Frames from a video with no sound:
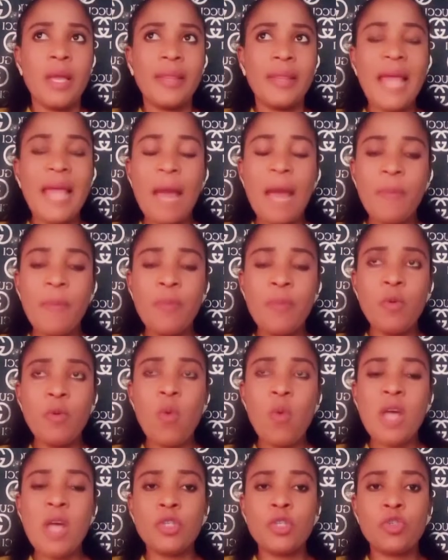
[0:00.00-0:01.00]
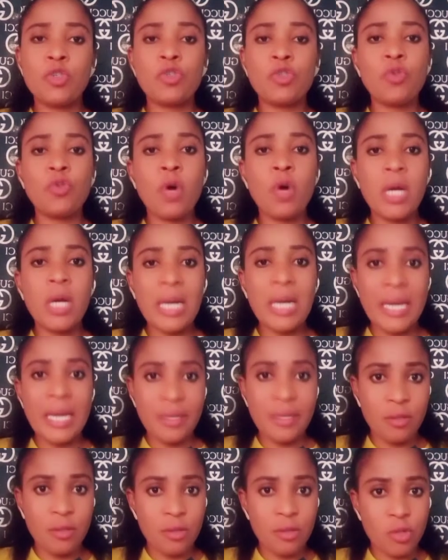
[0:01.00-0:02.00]
There are people who are
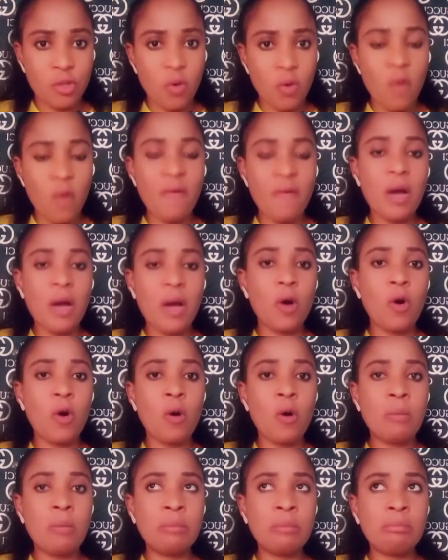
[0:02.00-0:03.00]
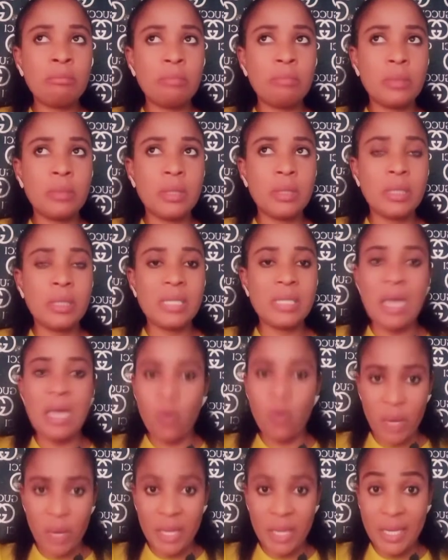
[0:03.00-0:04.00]
struggling to overcome
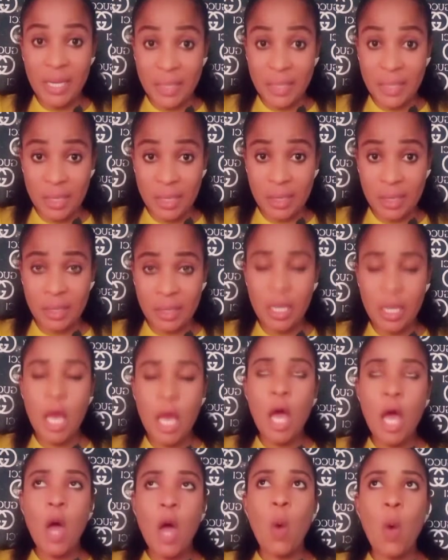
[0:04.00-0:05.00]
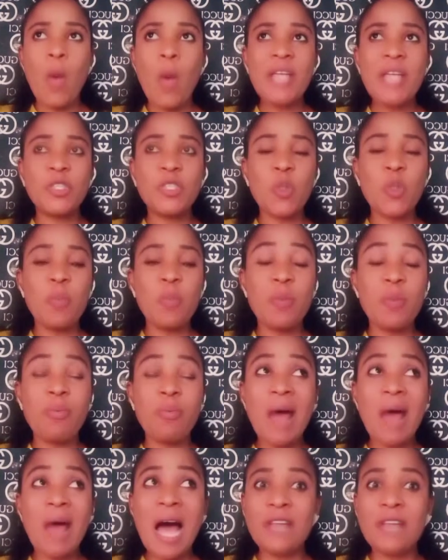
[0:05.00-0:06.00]
their weaknesses, while some
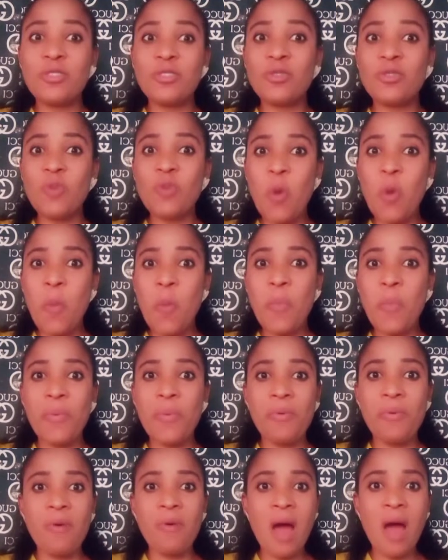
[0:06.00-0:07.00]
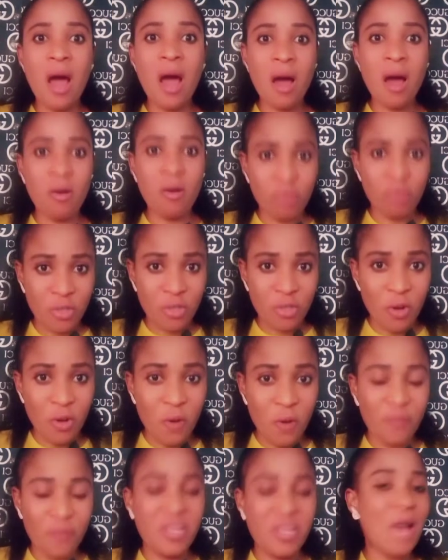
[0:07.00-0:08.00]
people are so proud
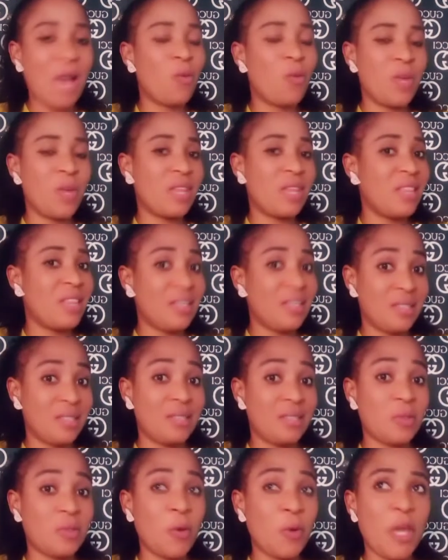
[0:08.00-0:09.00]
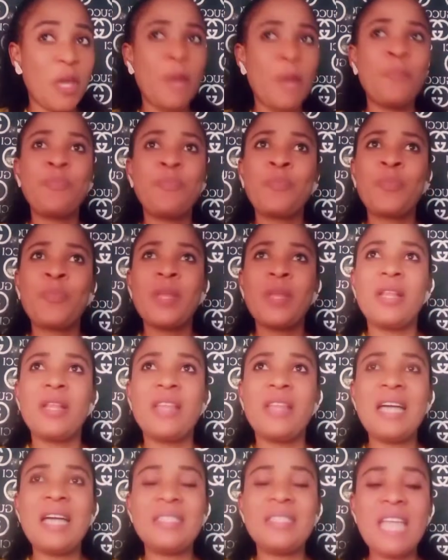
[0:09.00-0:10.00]
of their weaknesses, okay?
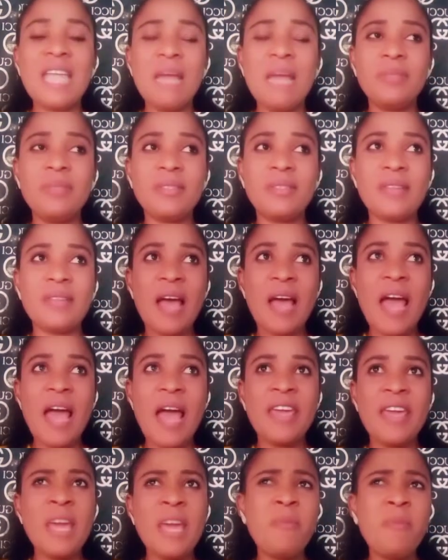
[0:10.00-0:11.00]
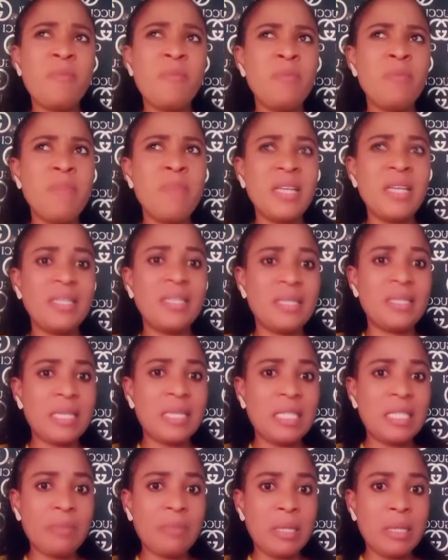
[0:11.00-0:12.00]
There are times I hear people make this
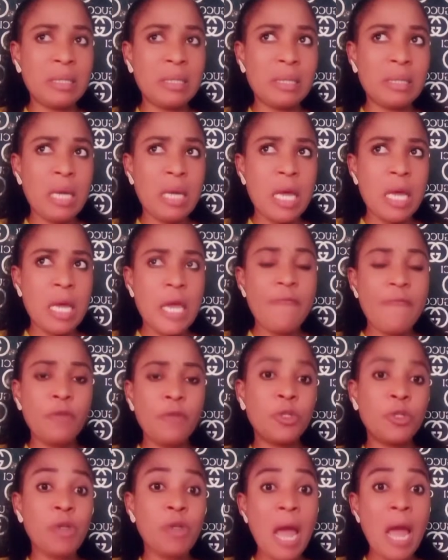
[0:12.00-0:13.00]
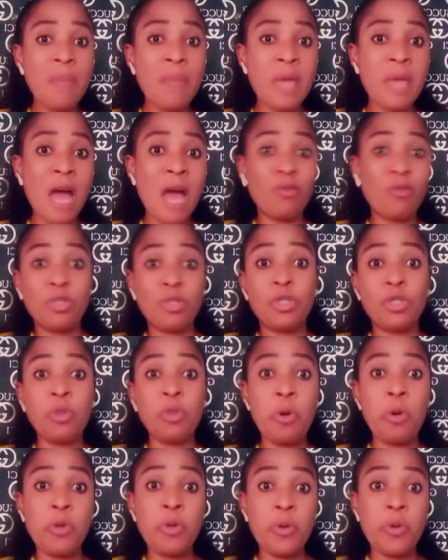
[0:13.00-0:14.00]
statement: if you try me, I will
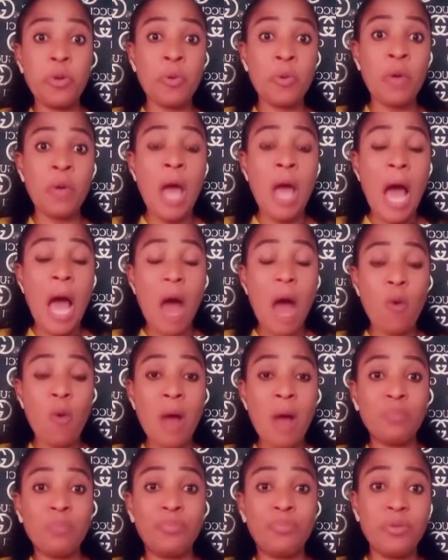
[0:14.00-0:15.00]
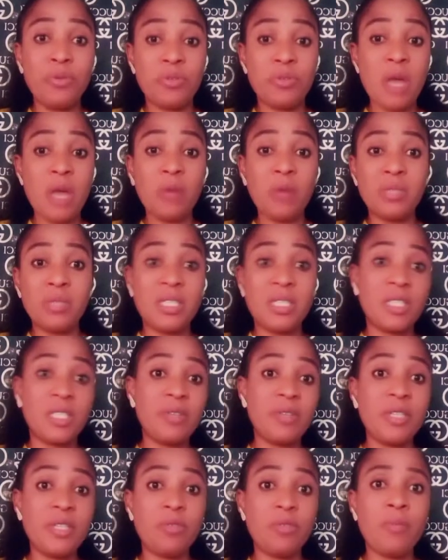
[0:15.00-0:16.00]
show you, I will abuse you, I will
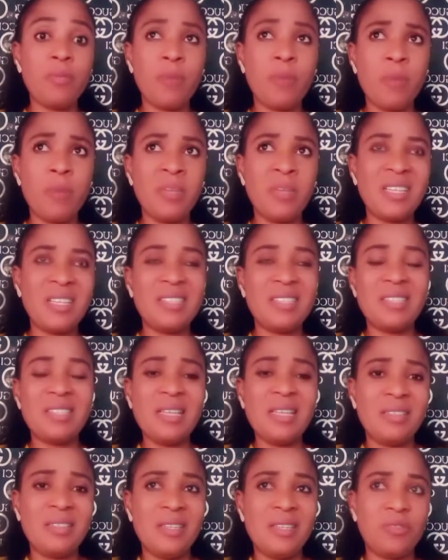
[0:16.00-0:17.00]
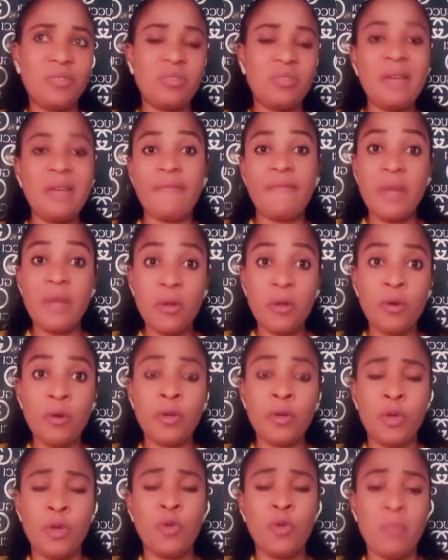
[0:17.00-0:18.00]
disgrace you in public. They say this to their
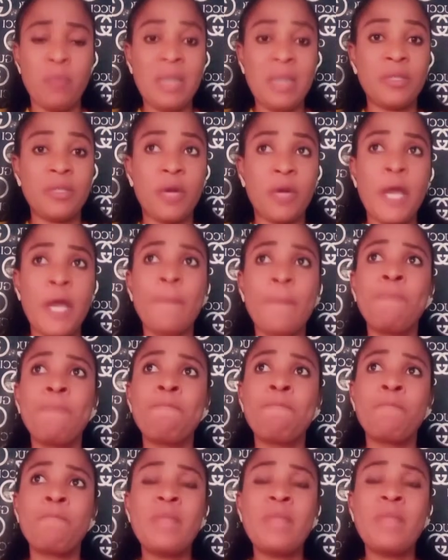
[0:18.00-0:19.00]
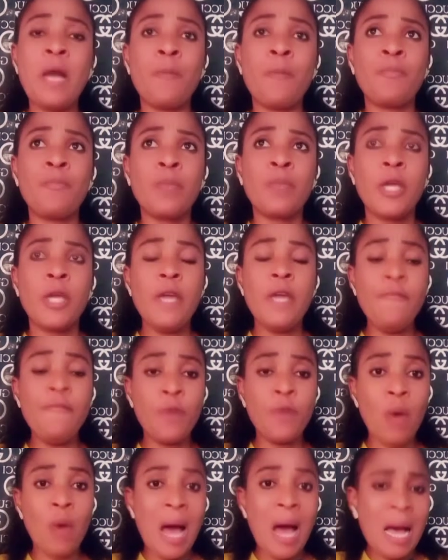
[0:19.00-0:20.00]
fellow humans, okay? Now,
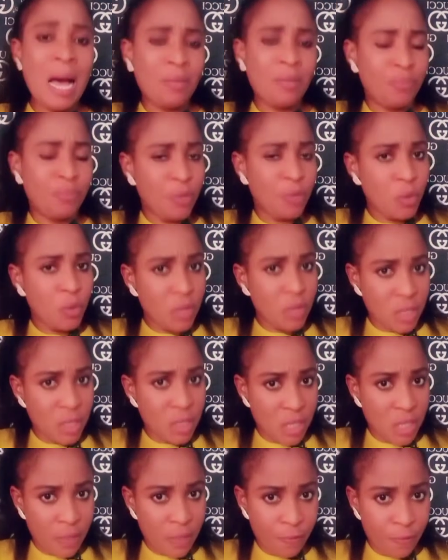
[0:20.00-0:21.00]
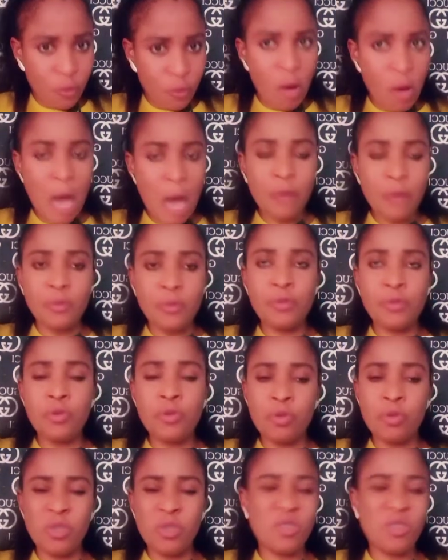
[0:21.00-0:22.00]
if you are abusive, you are
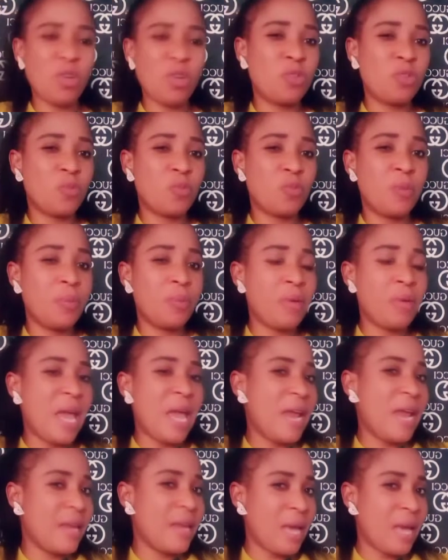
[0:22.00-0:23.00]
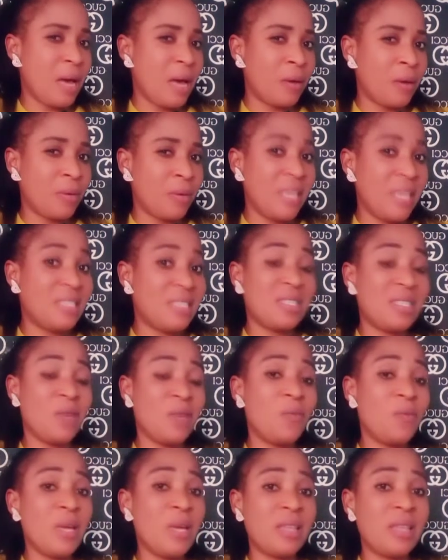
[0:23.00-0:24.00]
rude, you talk to people anyhow, it
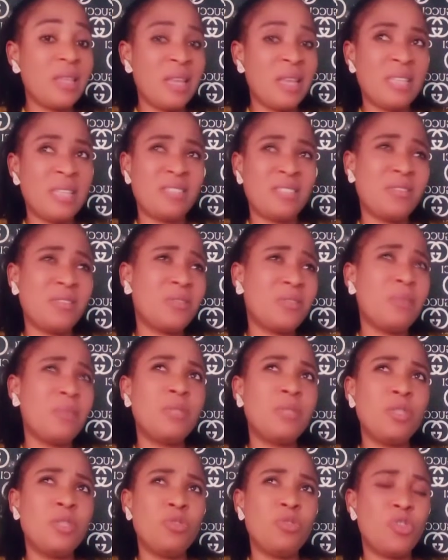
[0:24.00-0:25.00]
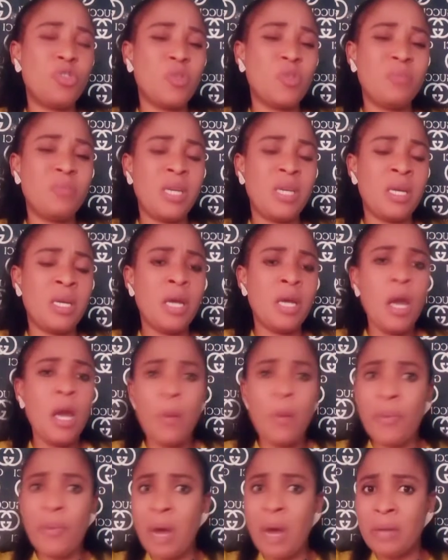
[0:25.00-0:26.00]
is a weakness. It's not something you should be
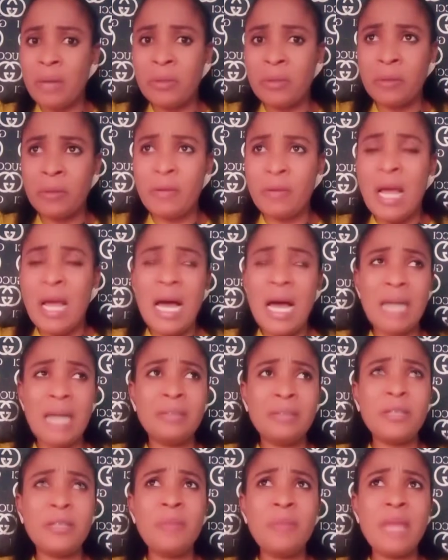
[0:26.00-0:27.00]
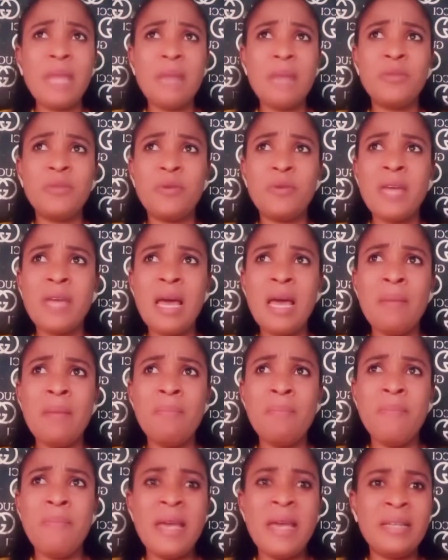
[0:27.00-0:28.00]
proud of. And sometimes you
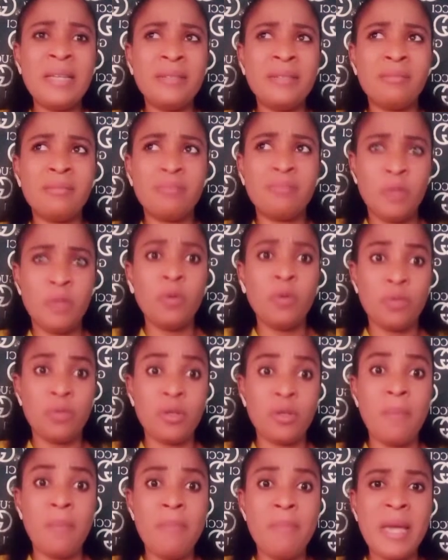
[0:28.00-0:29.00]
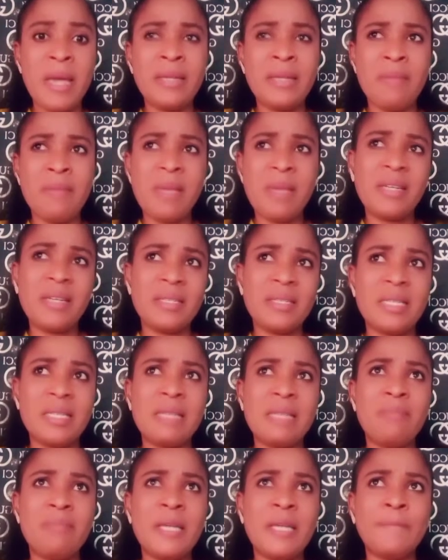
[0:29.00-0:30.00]
hear men, some men, they make the
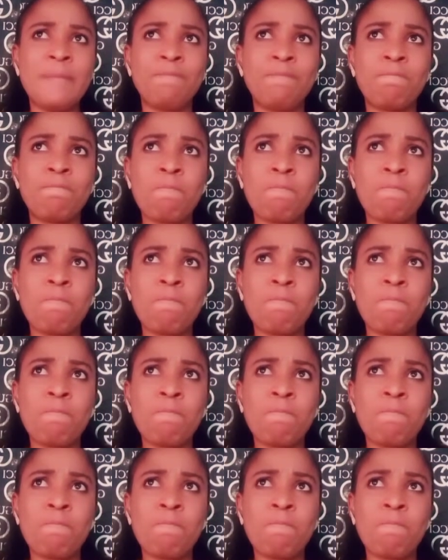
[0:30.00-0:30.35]
statement